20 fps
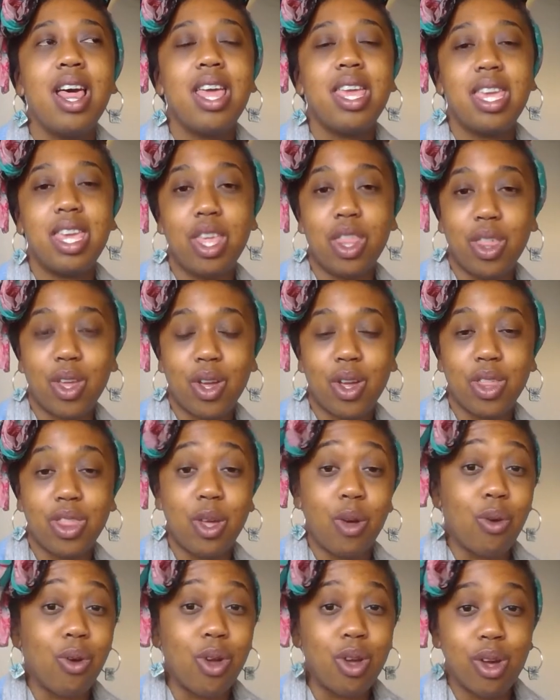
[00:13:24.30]
Either
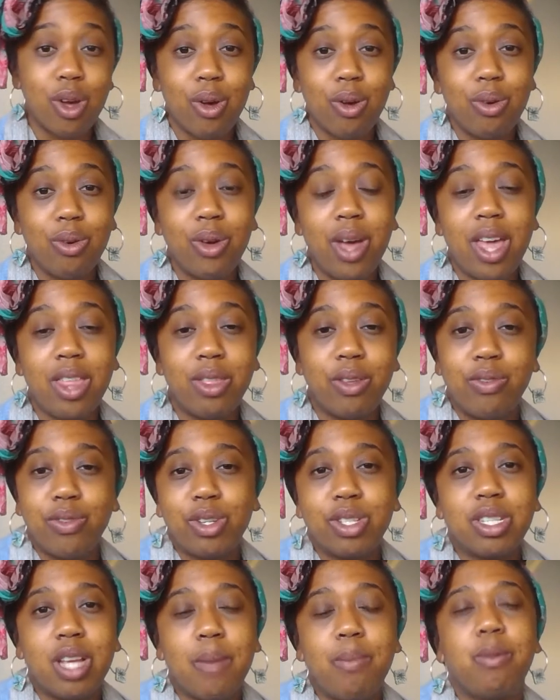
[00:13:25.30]
they'll go and the
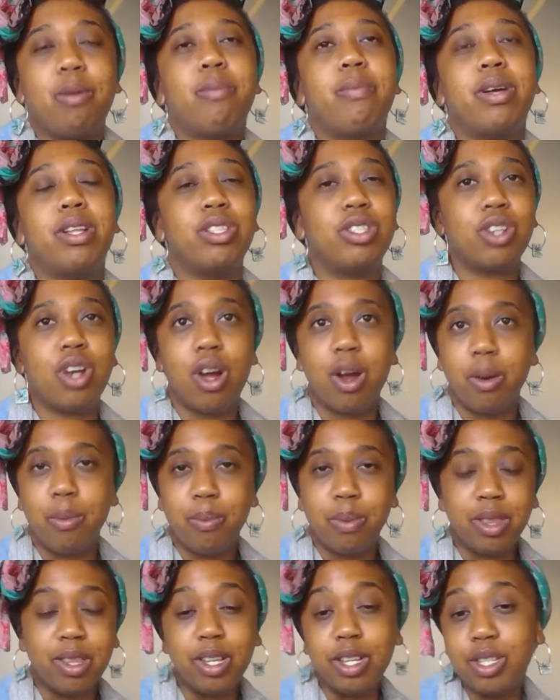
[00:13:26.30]
first couple of months are
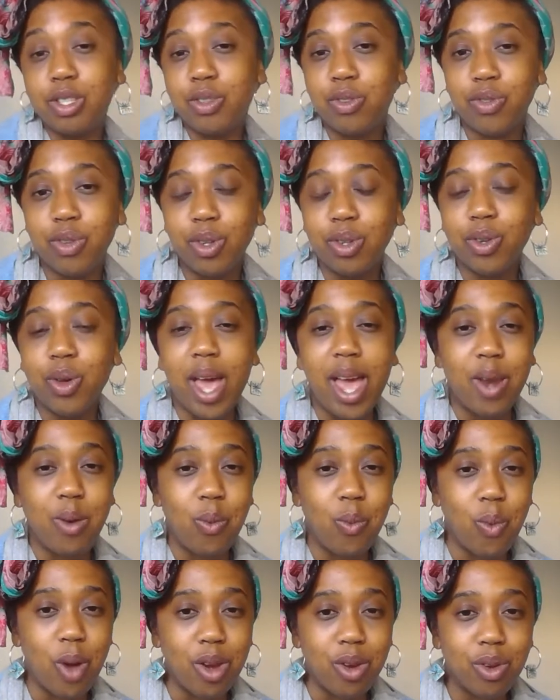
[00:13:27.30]
blissful
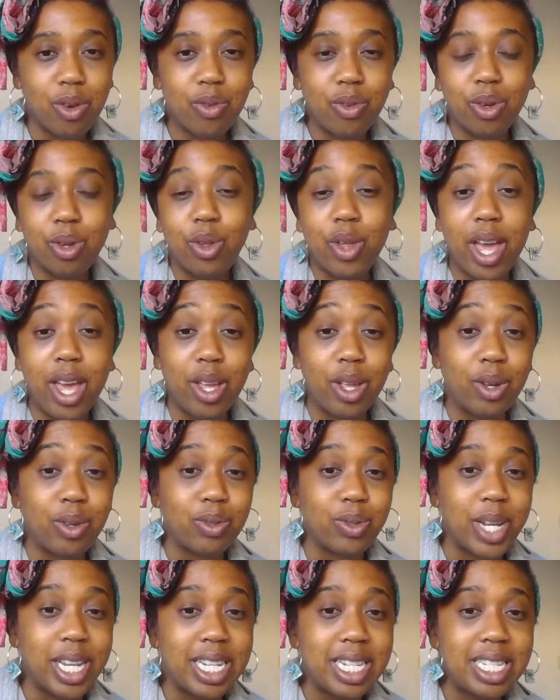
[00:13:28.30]
and wonderful and
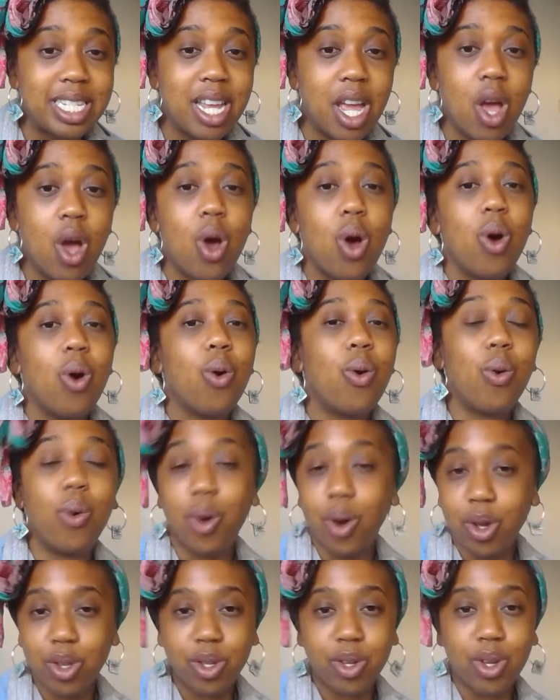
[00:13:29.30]
great,
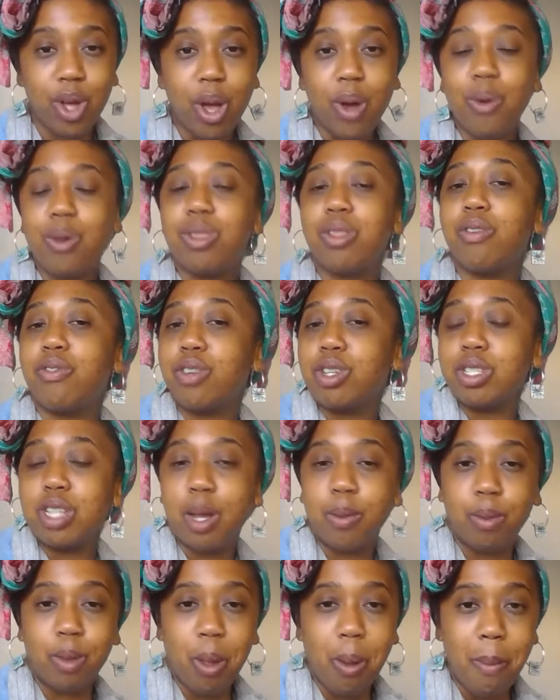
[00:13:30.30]
or they'll go and the first
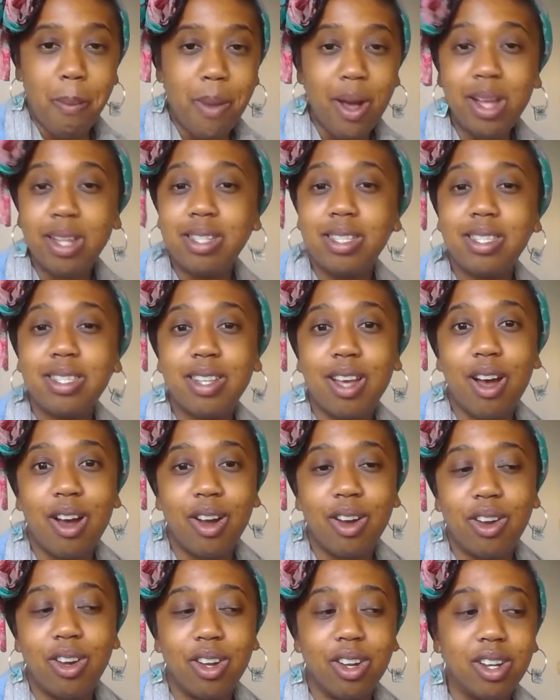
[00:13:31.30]
couple of months
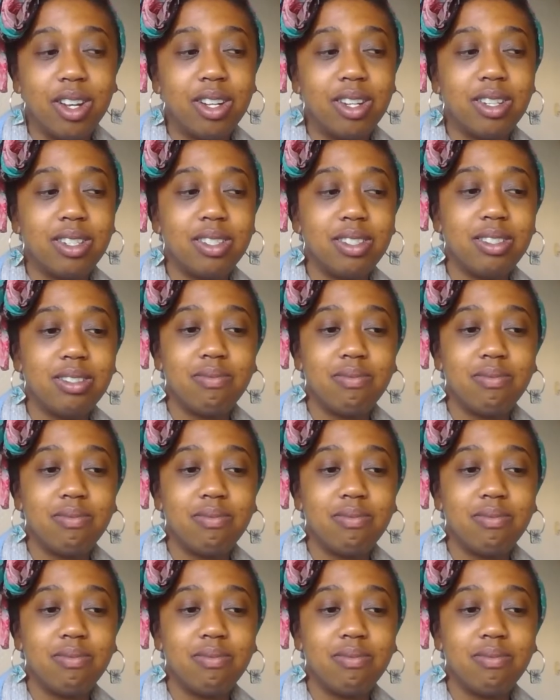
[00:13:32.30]
are